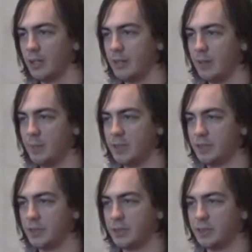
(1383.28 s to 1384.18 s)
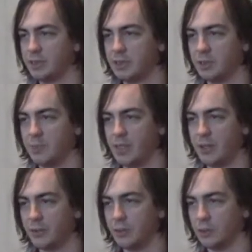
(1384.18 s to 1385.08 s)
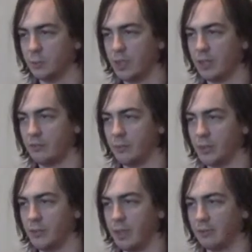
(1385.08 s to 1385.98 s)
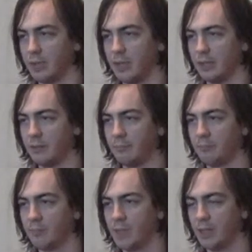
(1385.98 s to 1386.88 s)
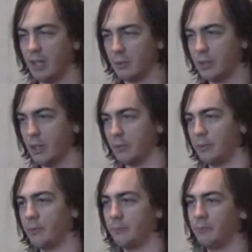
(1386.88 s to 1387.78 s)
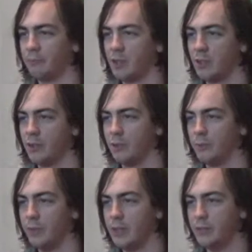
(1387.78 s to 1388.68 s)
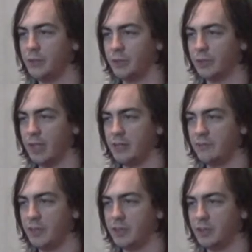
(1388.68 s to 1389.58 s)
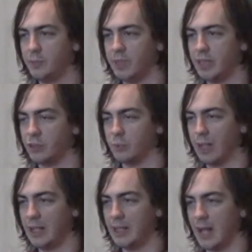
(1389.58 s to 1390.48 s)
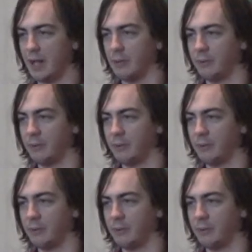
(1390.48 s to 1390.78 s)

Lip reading: That means there are just as many thrills waiting for you out there. Now go! Rio, your grand adventure begins right now.